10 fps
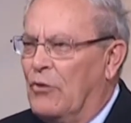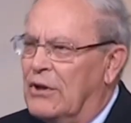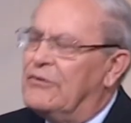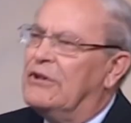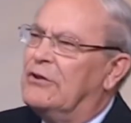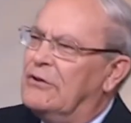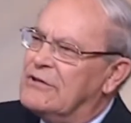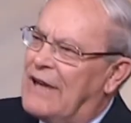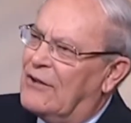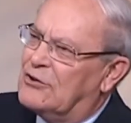What if it
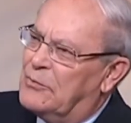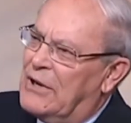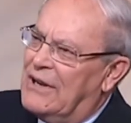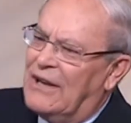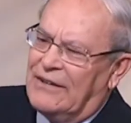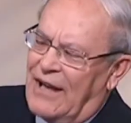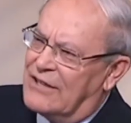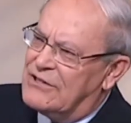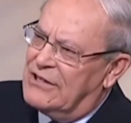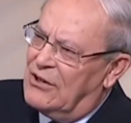turns out to be
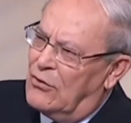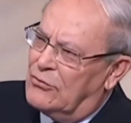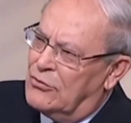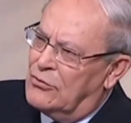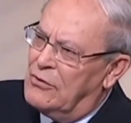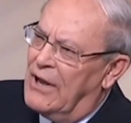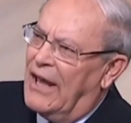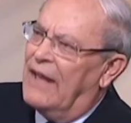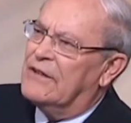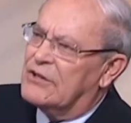not C O two
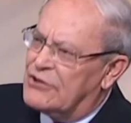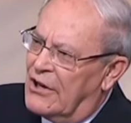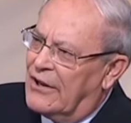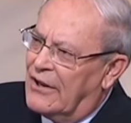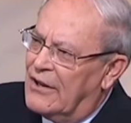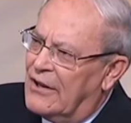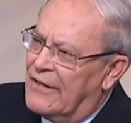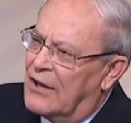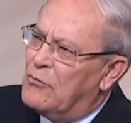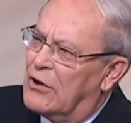and the sun?
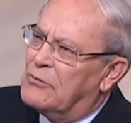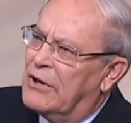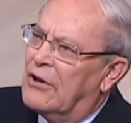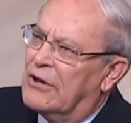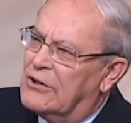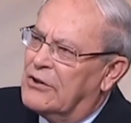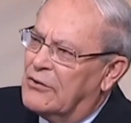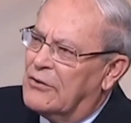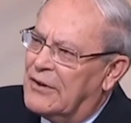Then what are we going to do?